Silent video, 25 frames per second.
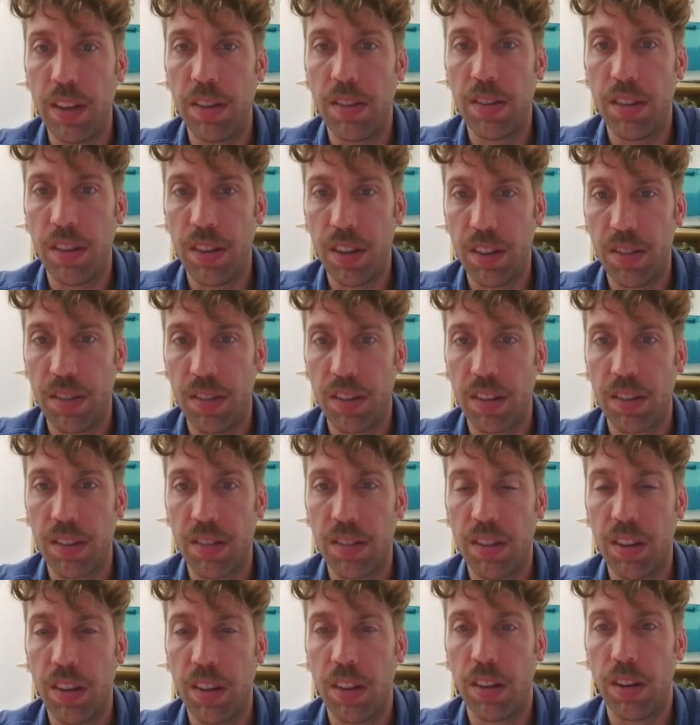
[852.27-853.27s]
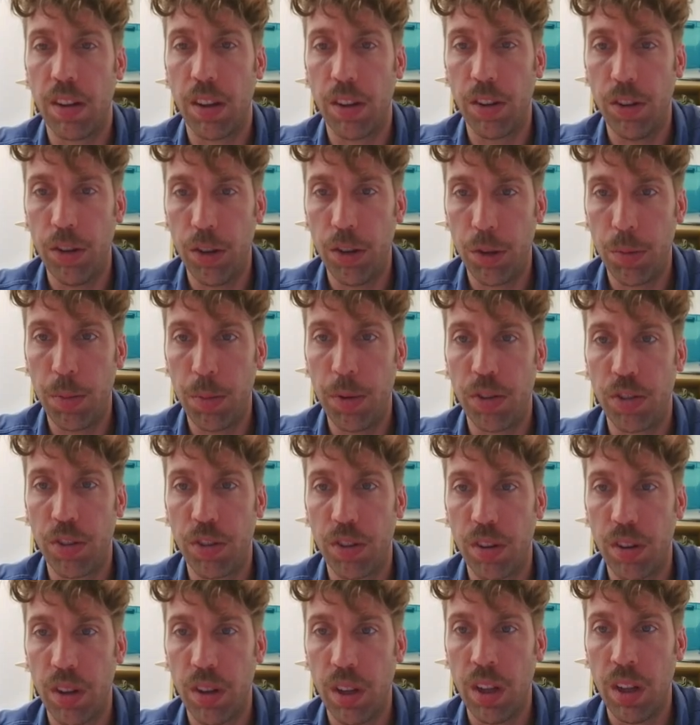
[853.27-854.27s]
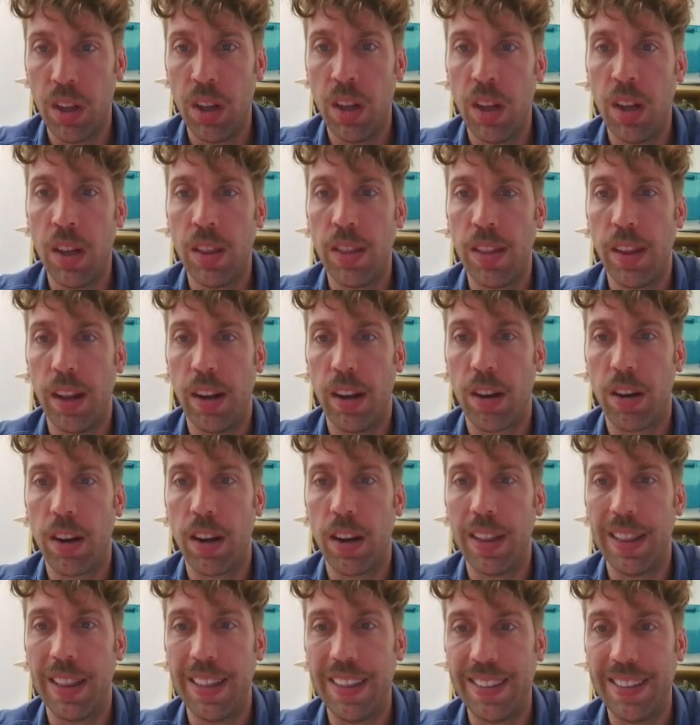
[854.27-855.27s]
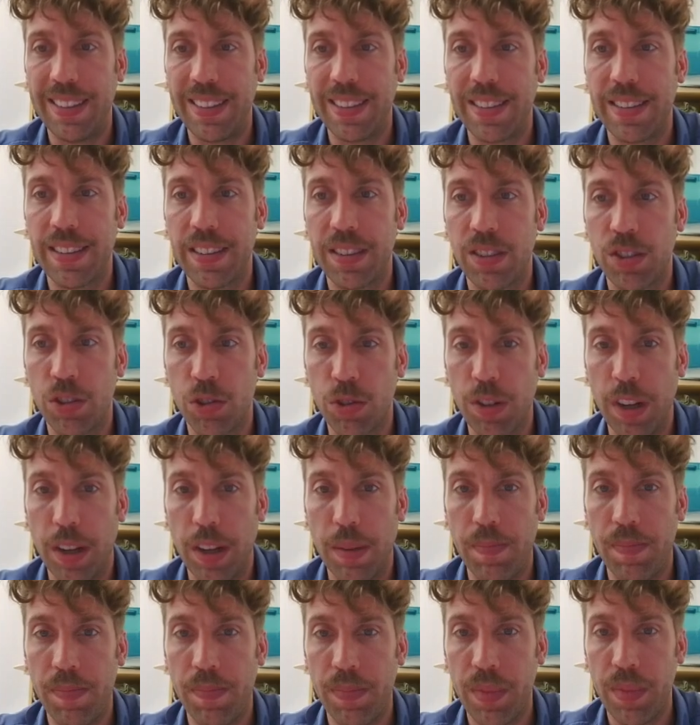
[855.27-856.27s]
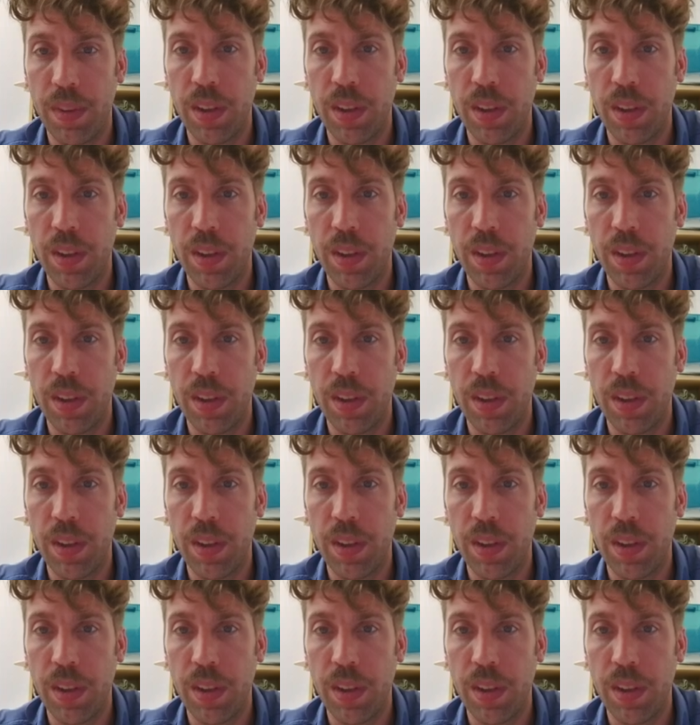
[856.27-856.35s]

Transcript: statistics in the null distribution that are at least as extreme